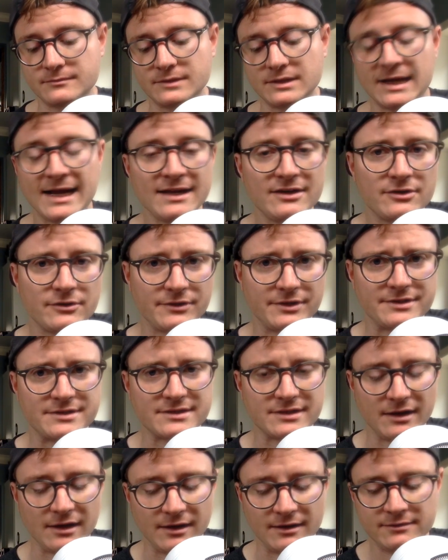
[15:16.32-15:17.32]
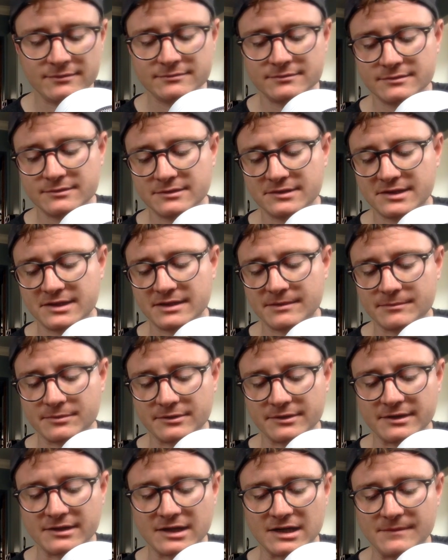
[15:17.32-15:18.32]
I know this song,
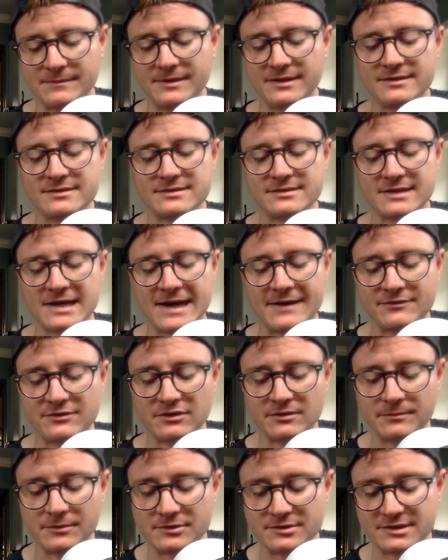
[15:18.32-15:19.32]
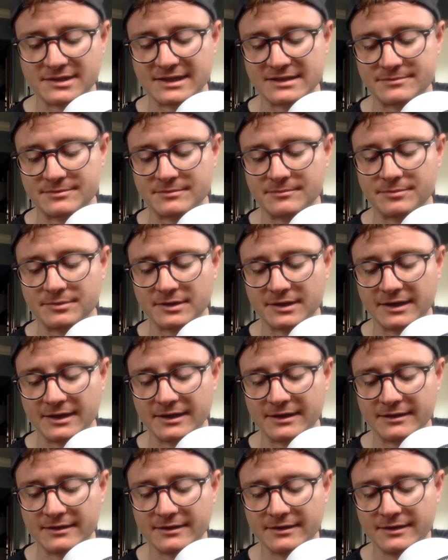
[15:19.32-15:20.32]
Kimberly comments after the music has been
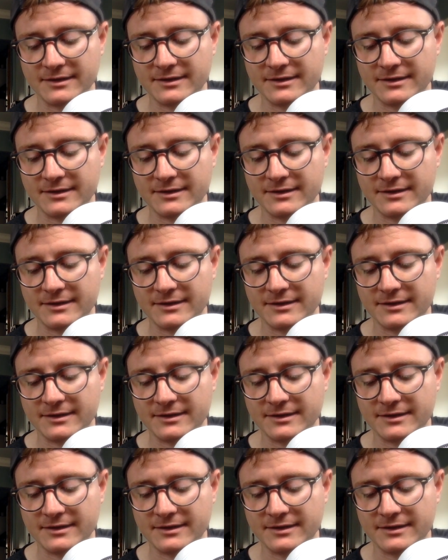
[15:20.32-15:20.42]
playing